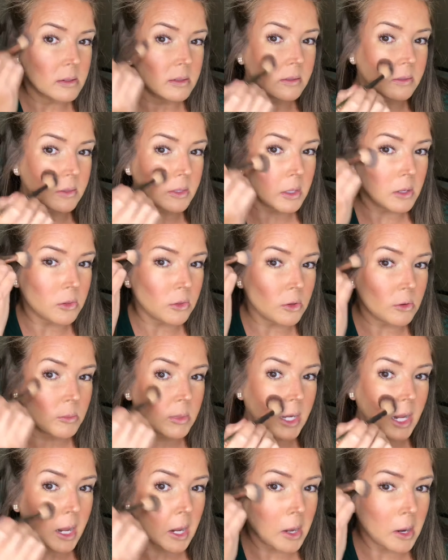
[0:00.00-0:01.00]
the
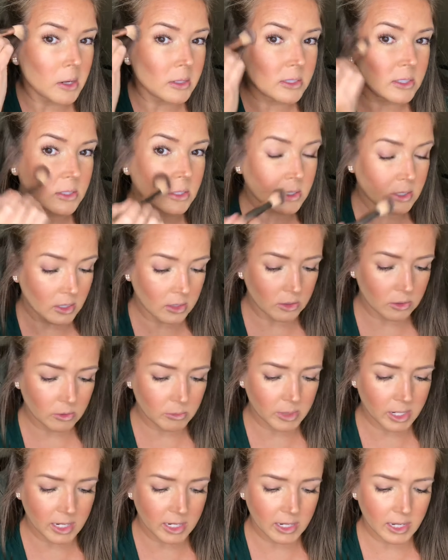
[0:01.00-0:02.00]
illuminator to
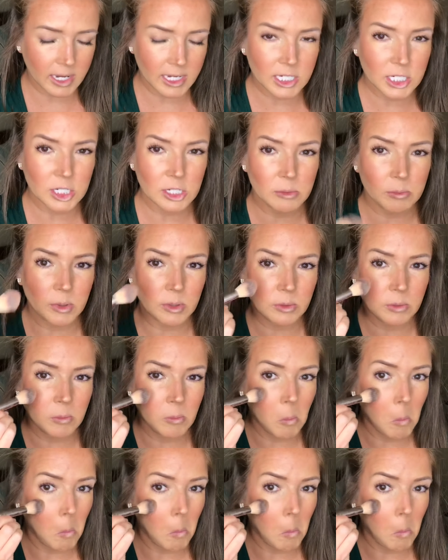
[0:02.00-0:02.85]
my high cheekbone.